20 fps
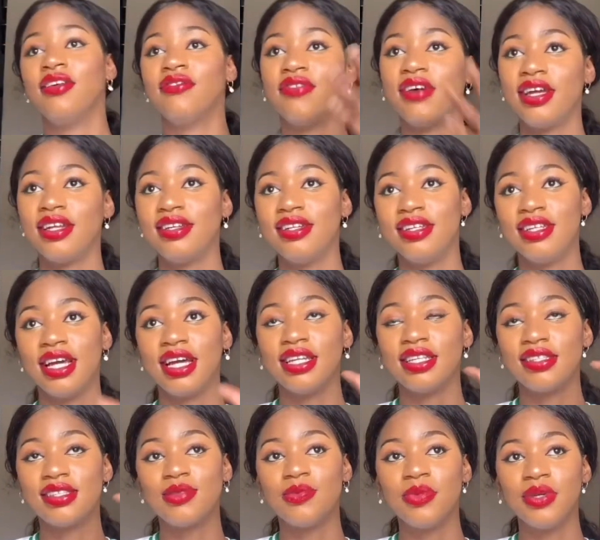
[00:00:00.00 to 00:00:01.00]
And
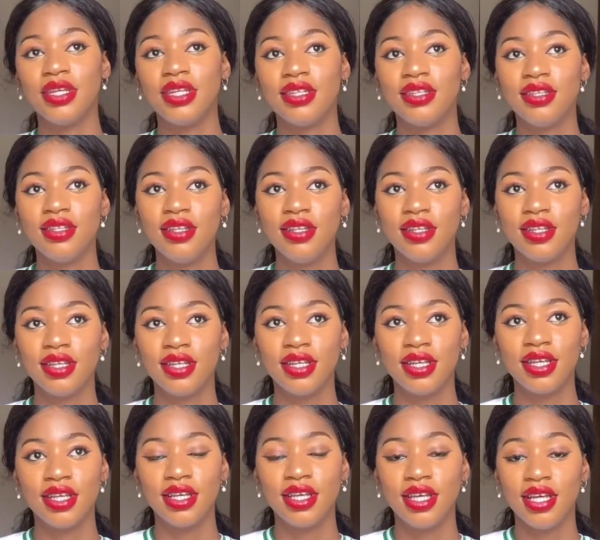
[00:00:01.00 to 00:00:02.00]
it's been
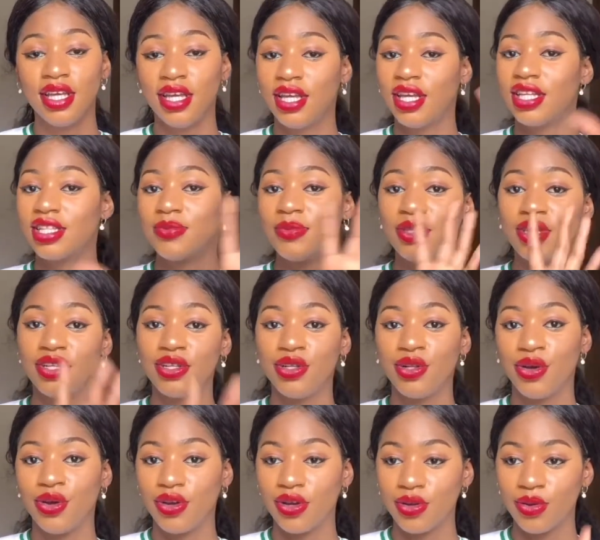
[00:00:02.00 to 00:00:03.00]
a
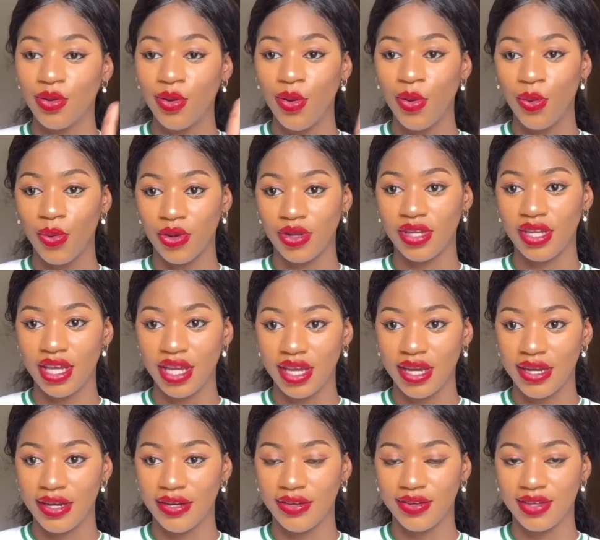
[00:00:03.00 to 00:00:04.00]
long 1
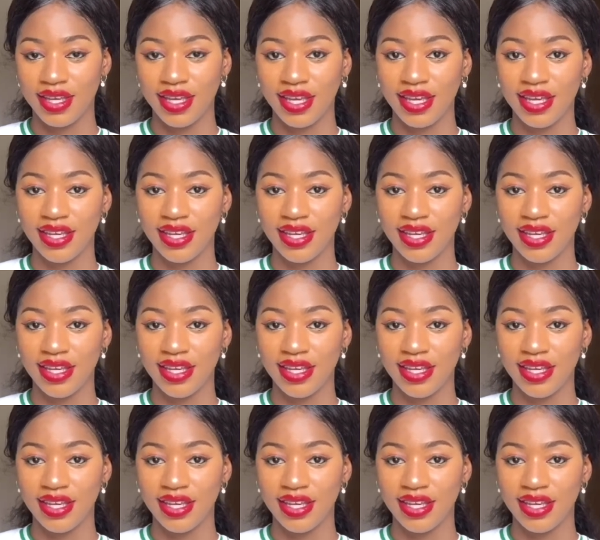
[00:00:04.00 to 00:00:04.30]
year, okay?